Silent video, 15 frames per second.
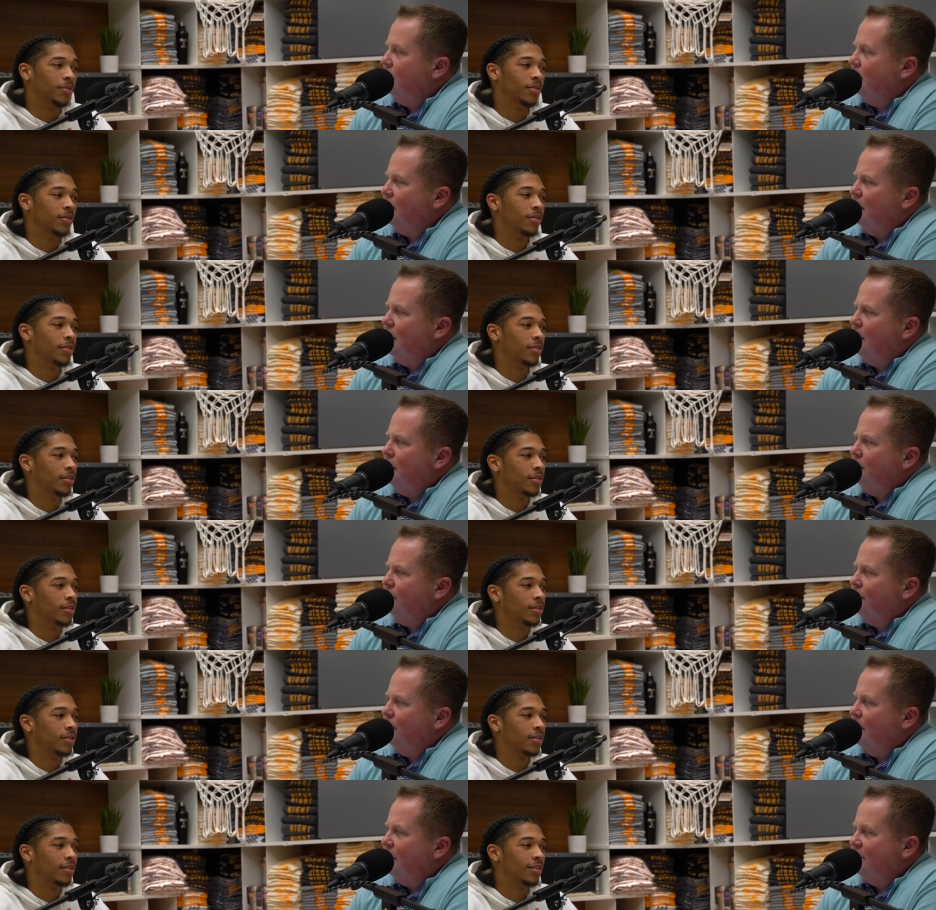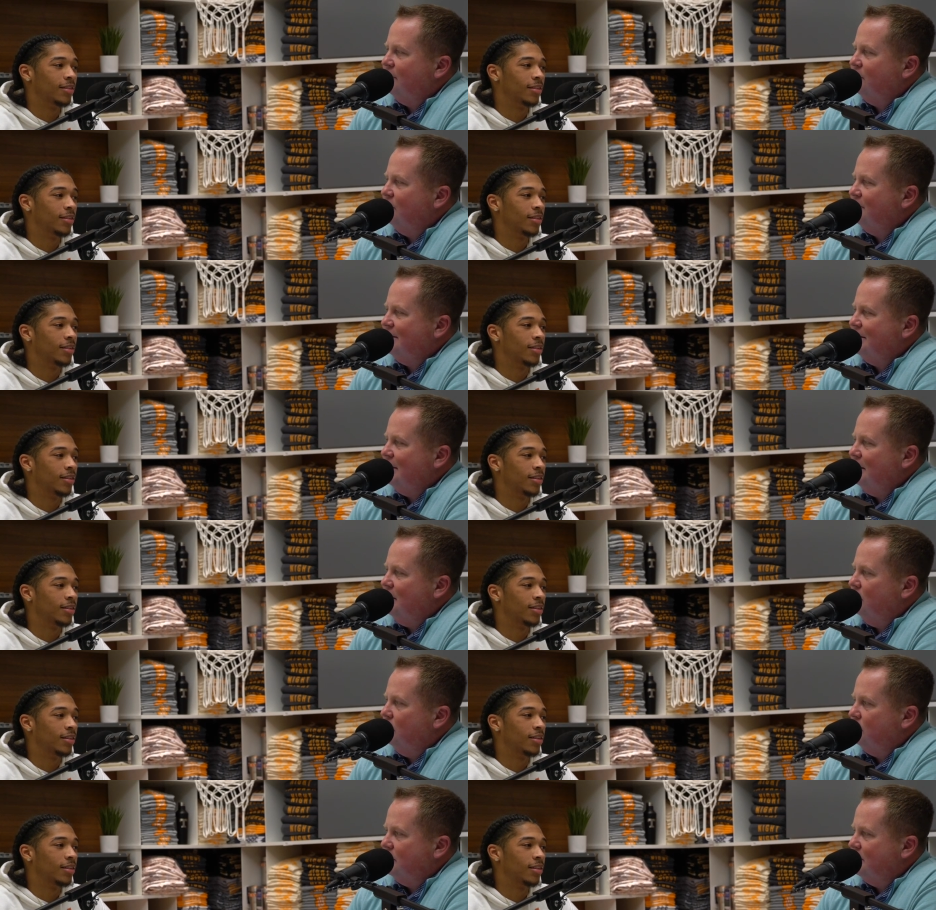Speaker 1: Nickname? Is it just Z
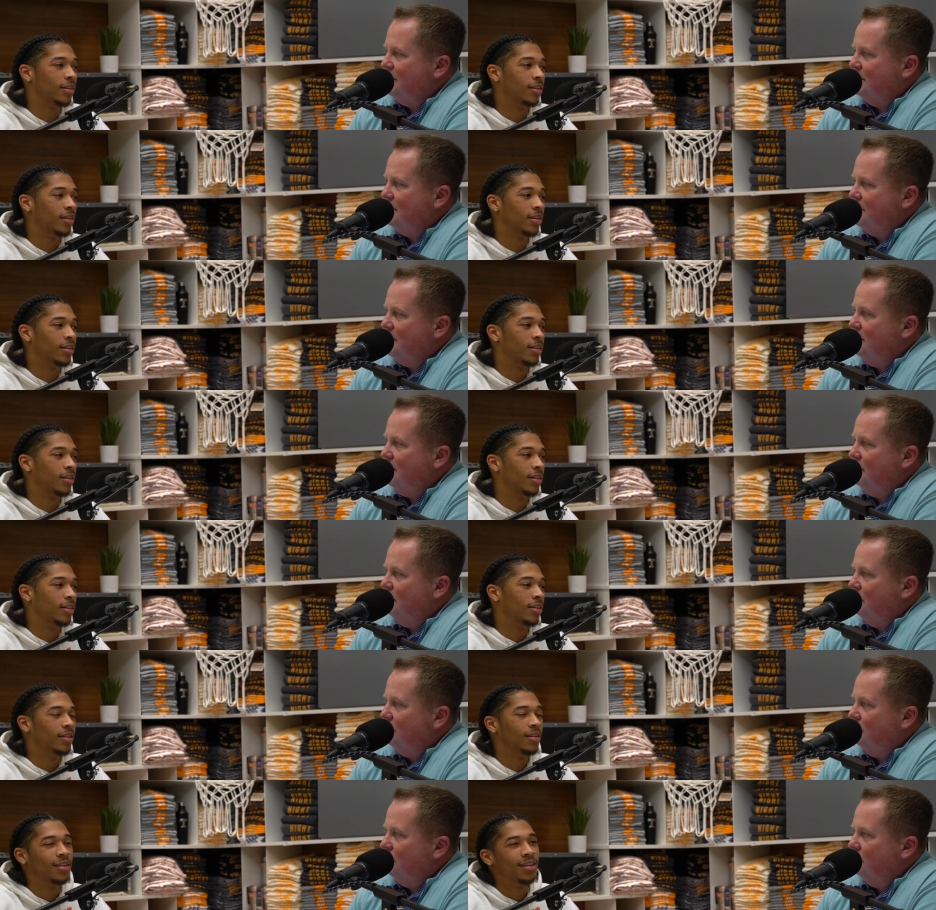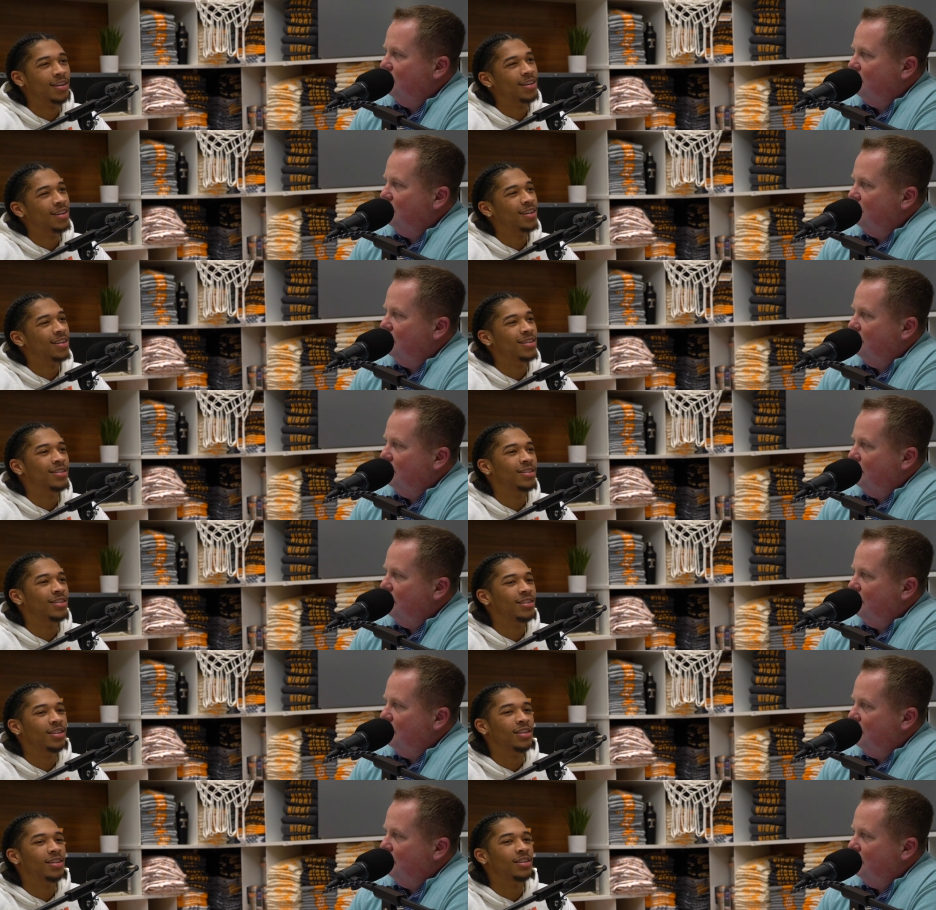or is it ZZ?
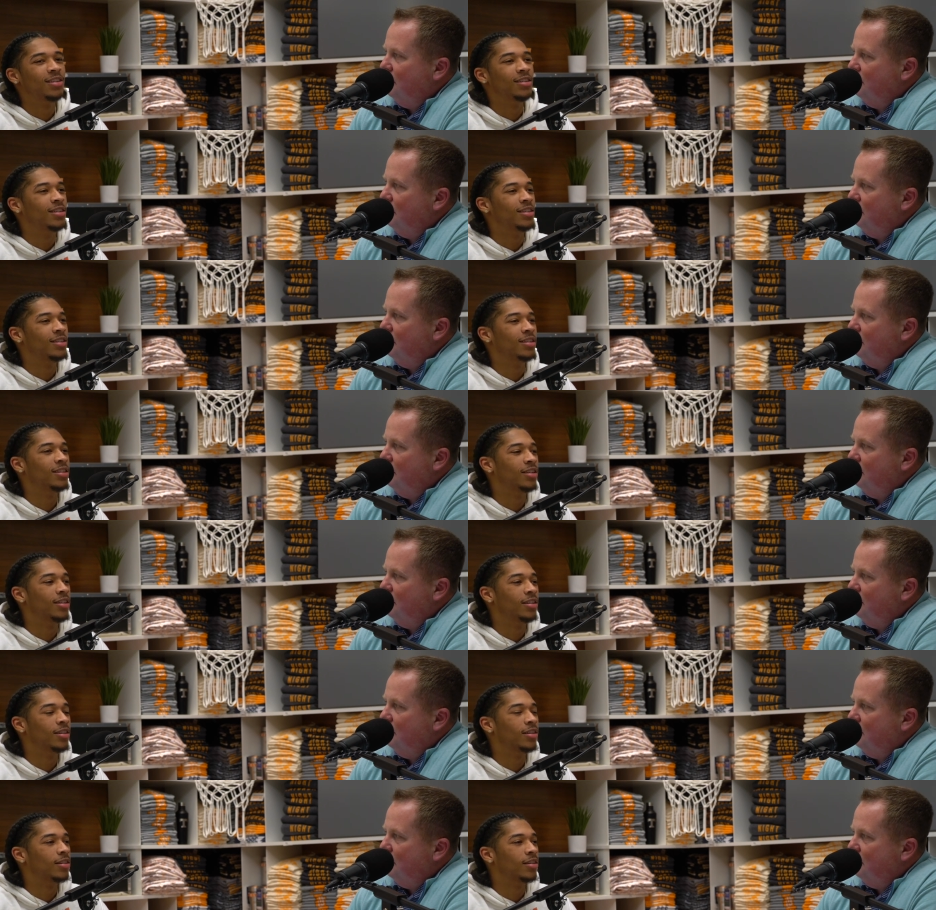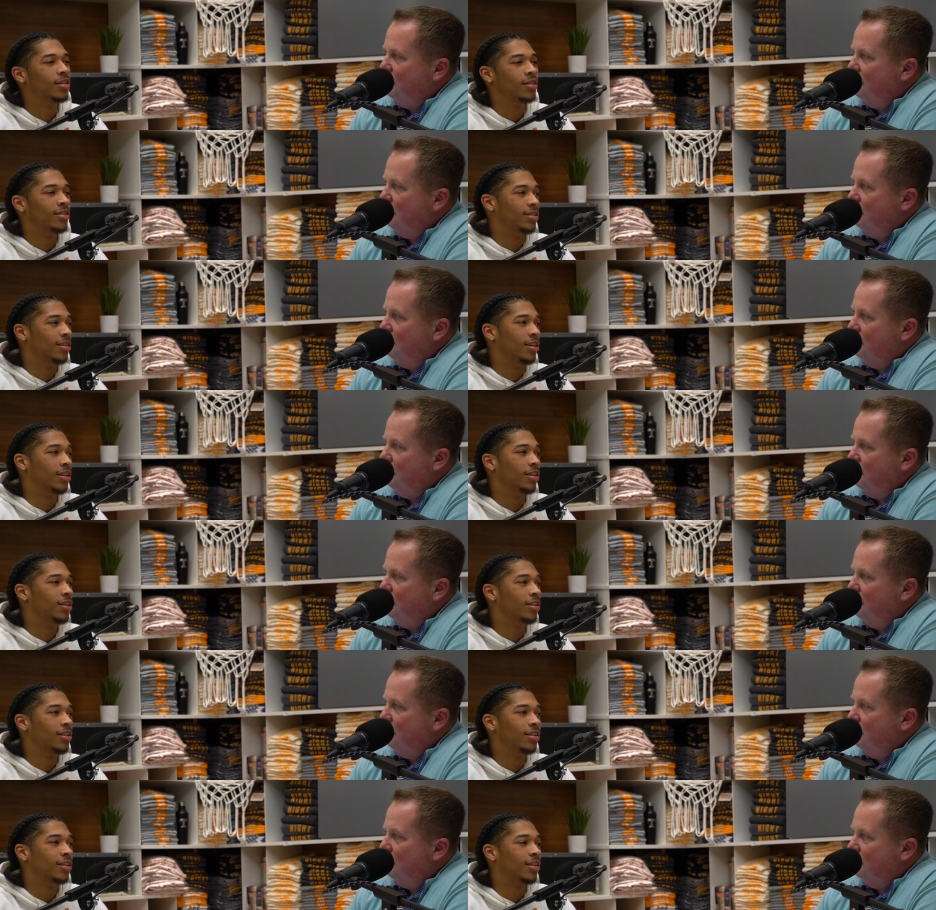
Speaker 2: Z, Z Z Ziggy.
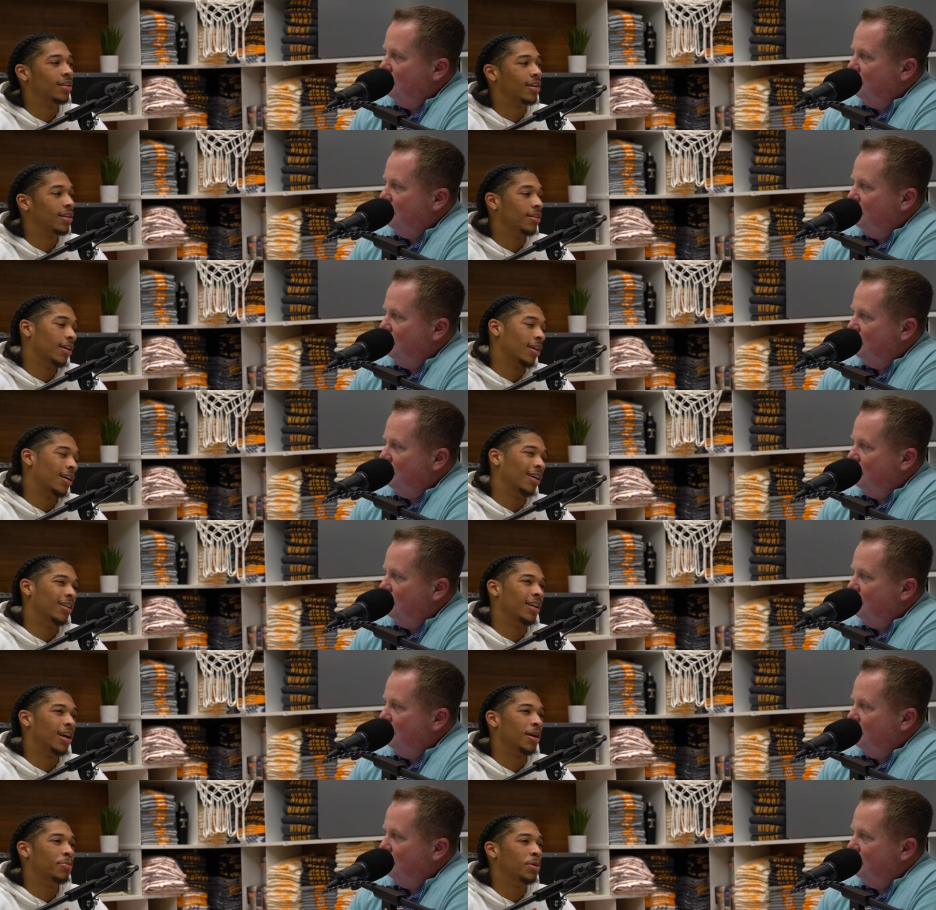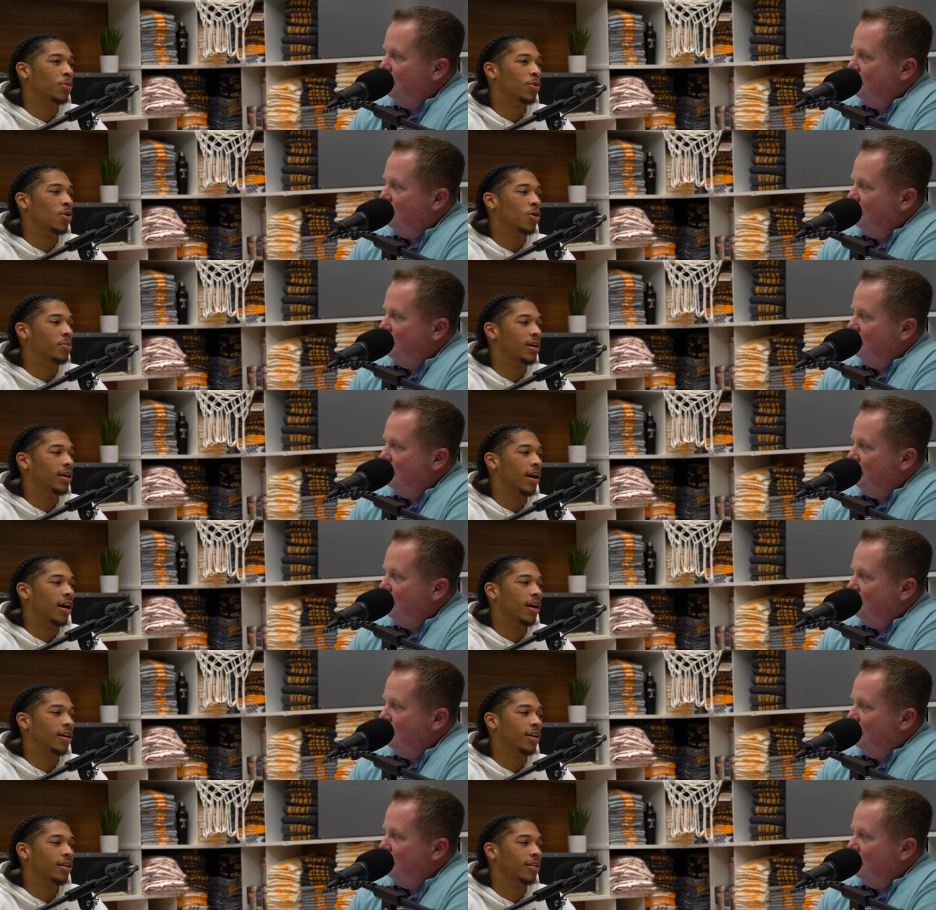I uh, got a lot of people call me
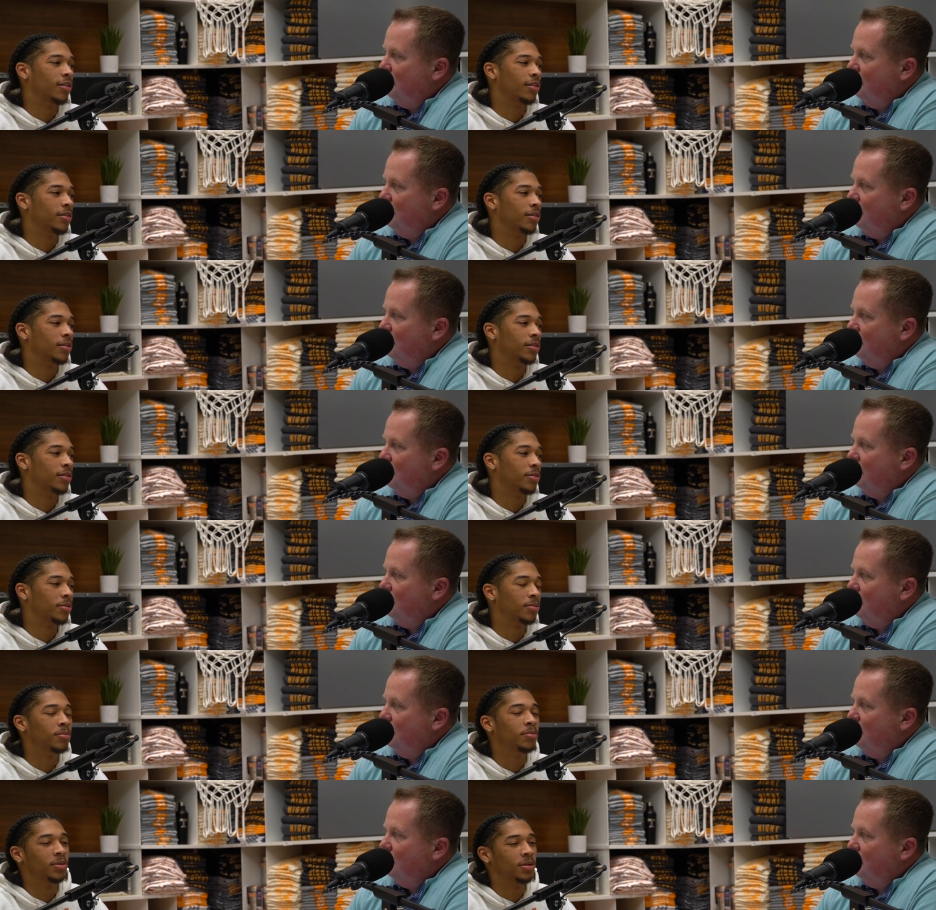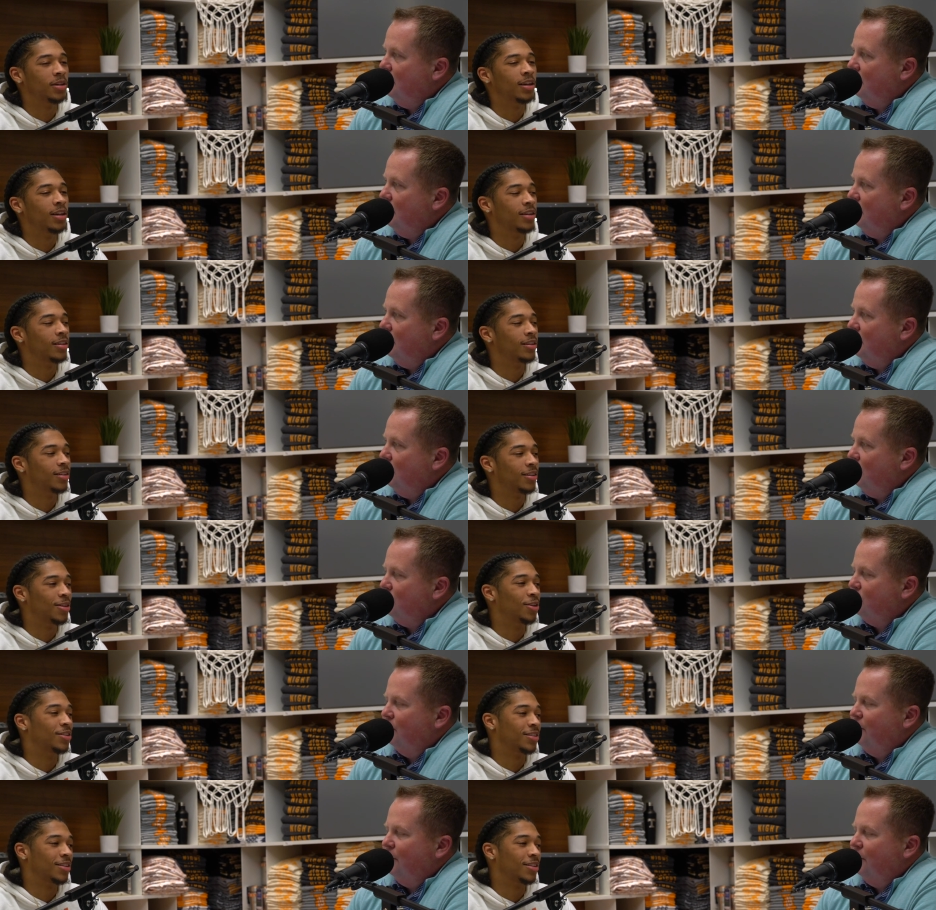Kai. But yeah. What's your